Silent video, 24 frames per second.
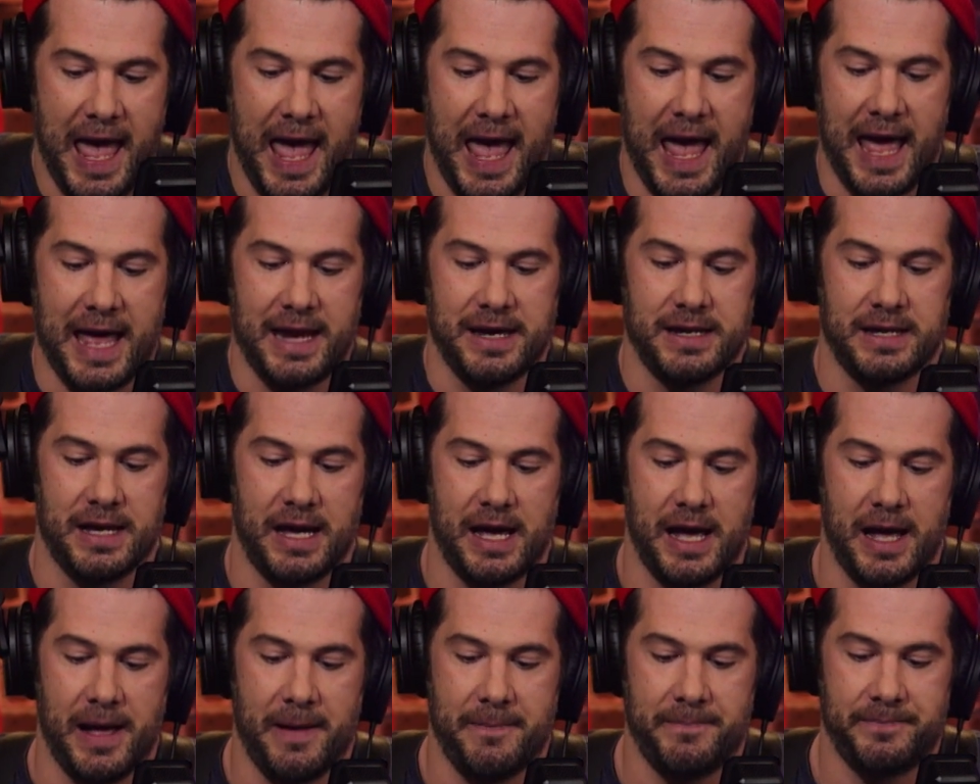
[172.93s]
And
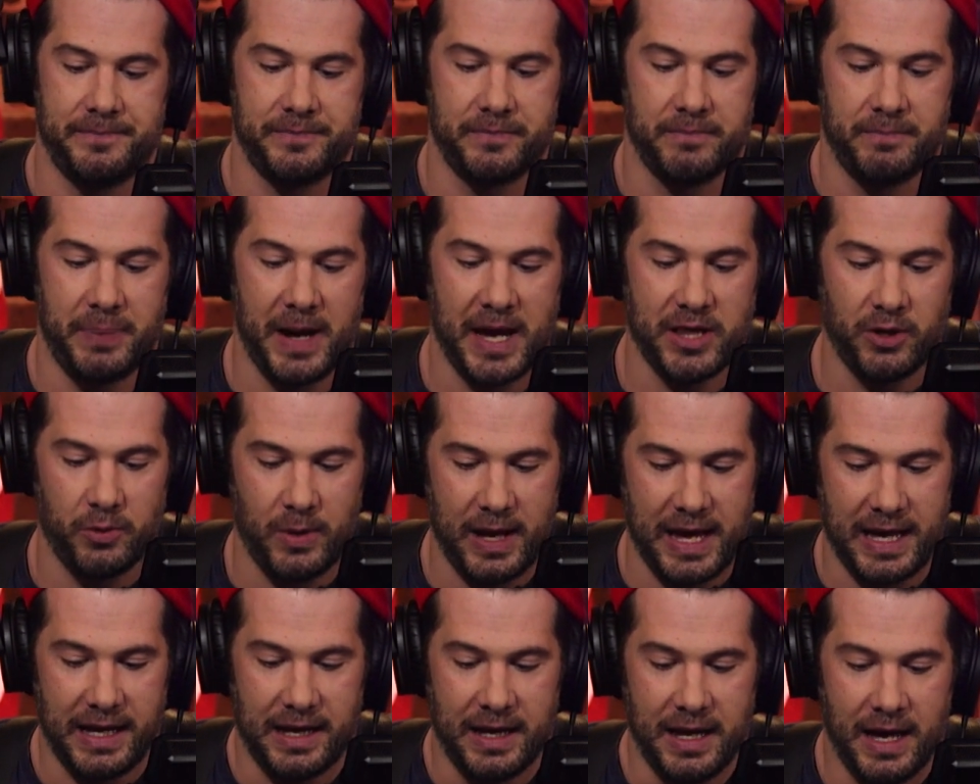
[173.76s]
by the
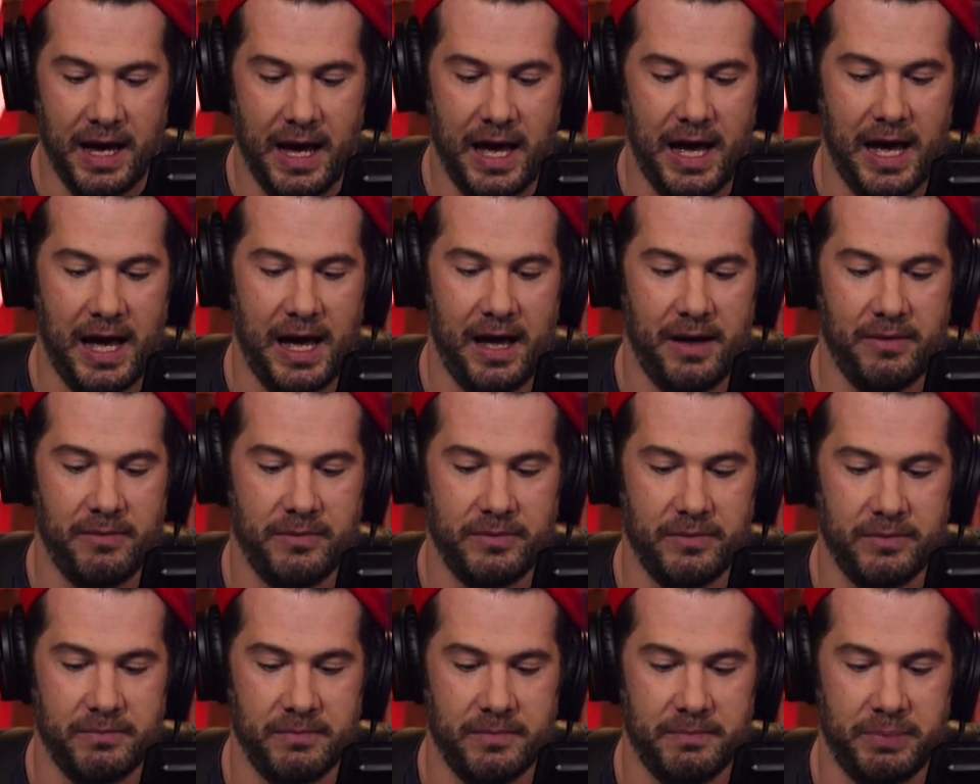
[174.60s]
way,
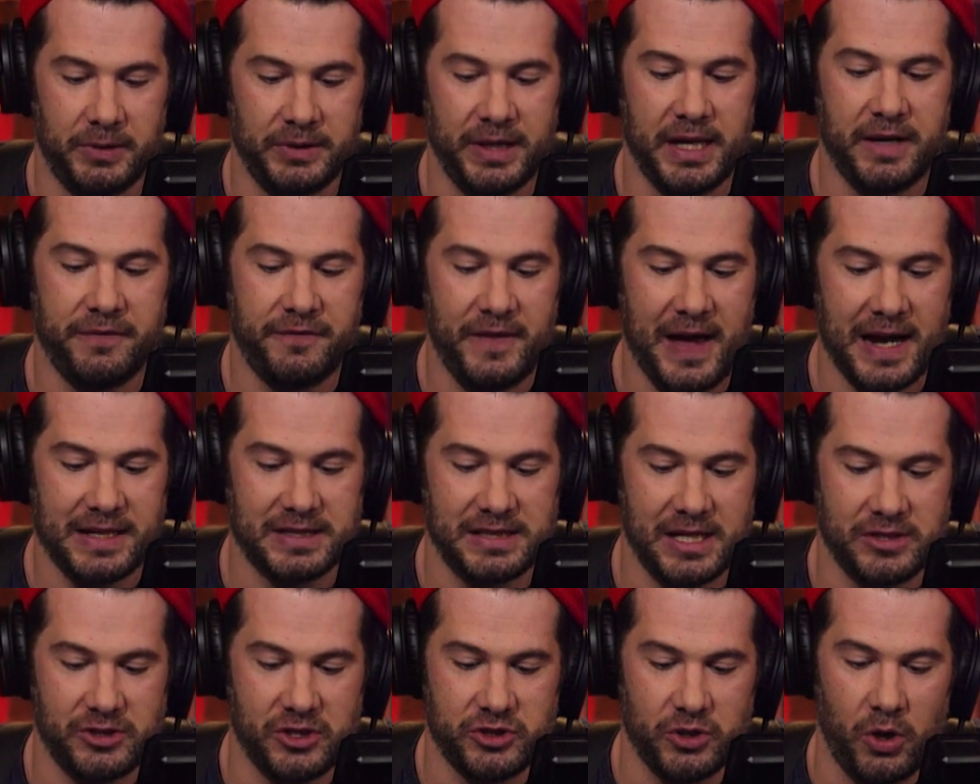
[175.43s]
PolitiFact
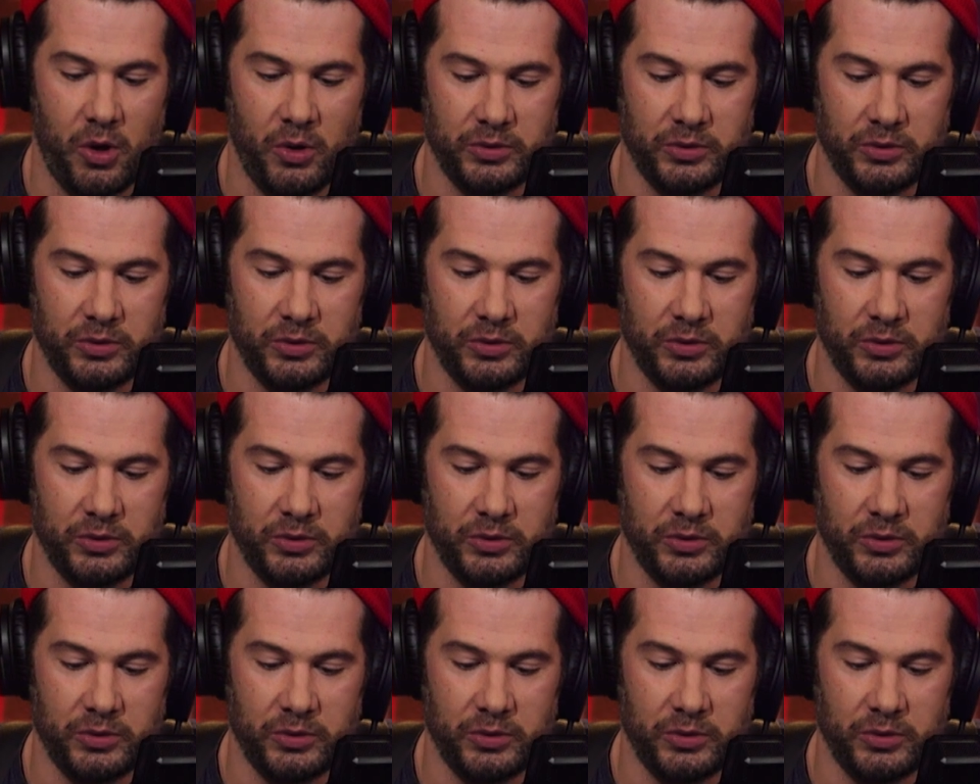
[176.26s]
says there's